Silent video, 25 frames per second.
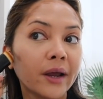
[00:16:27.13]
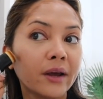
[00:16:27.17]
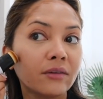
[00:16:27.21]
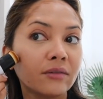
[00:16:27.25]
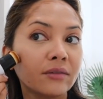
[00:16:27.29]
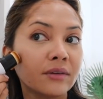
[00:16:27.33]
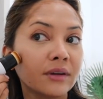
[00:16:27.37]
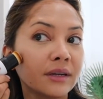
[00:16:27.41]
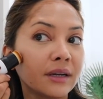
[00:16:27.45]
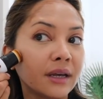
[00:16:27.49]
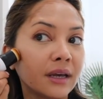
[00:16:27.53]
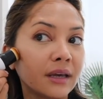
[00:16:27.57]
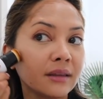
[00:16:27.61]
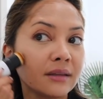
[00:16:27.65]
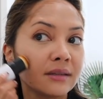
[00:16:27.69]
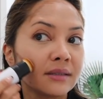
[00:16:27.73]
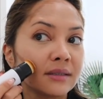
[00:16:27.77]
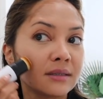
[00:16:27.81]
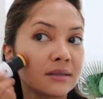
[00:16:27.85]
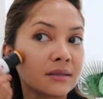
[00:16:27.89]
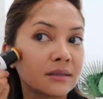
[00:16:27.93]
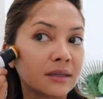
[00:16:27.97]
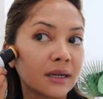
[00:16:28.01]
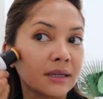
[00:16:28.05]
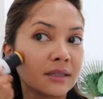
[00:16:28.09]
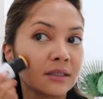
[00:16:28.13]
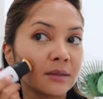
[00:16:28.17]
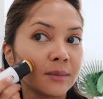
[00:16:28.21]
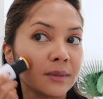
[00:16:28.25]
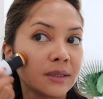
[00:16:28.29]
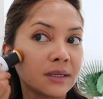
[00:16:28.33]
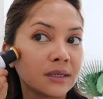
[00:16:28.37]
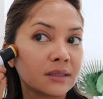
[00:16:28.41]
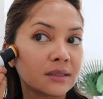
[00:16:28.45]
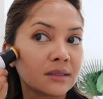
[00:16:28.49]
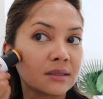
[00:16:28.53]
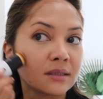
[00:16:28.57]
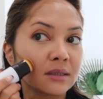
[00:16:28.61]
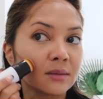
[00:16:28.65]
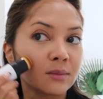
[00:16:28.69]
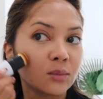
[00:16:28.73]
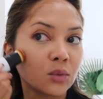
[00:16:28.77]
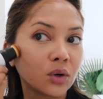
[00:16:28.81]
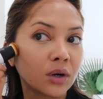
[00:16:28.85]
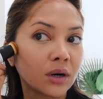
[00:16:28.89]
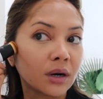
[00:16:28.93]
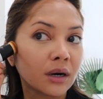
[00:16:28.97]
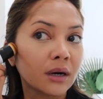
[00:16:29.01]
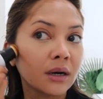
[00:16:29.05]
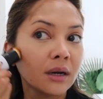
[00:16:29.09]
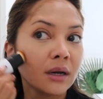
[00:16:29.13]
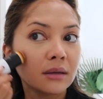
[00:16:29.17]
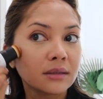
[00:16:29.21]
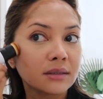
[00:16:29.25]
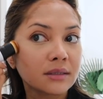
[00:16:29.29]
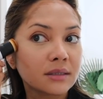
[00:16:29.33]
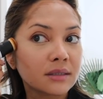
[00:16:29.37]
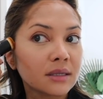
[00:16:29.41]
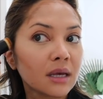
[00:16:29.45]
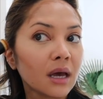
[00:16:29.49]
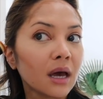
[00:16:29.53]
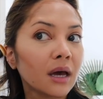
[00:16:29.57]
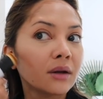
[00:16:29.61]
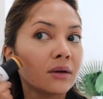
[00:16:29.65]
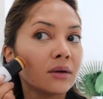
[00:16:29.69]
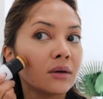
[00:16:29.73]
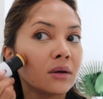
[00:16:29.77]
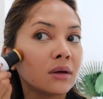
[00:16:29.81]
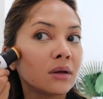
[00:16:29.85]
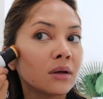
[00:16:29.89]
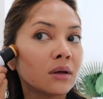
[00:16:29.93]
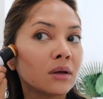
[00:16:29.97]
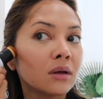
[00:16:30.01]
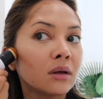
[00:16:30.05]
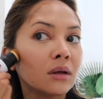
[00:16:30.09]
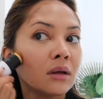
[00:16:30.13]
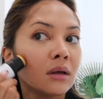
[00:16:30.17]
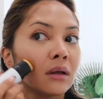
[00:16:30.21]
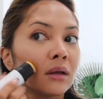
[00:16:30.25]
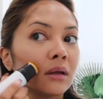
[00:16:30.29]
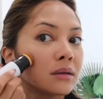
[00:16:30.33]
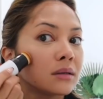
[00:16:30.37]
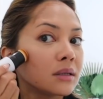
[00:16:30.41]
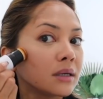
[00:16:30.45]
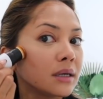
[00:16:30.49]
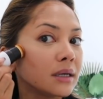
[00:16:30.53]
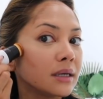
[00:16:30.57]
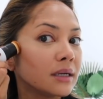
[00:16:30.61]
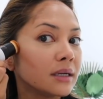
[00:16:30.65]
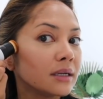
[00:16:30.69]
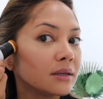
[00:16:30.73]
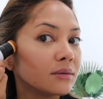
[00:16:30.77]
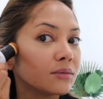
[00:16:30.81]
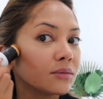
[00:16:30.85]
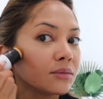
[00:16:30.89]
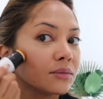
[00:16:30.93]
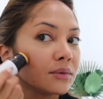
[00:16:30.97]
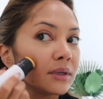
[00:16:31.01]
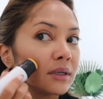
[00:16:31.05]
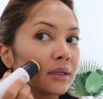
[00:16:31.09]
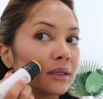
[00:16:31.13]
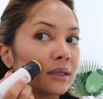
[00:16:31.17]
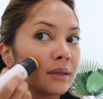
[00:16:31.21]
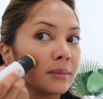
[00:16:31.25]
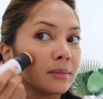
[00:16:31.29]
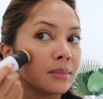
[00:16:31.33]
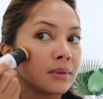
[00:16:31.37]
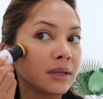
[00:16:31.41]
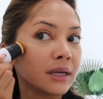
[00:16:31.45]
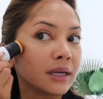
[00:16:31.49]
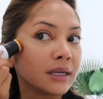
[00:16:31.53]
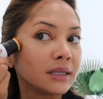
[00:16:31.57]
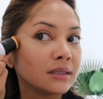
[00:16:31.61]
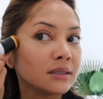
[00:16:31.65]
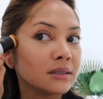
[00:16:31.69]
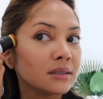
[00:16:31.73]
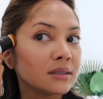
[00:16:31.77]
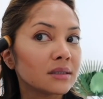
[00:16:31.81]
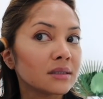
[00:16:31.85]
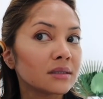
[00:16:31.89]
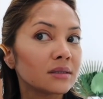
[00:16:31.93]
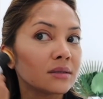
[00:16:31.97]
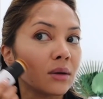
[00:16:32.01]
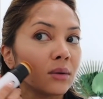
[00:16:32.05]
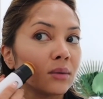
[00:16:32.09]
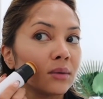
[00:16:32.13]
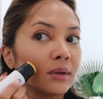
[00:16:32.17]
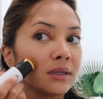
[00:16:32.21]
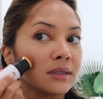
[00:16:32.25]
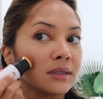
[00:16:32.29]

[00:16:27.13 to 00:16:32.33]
every day, this is nice because it's more subtle and it really blends so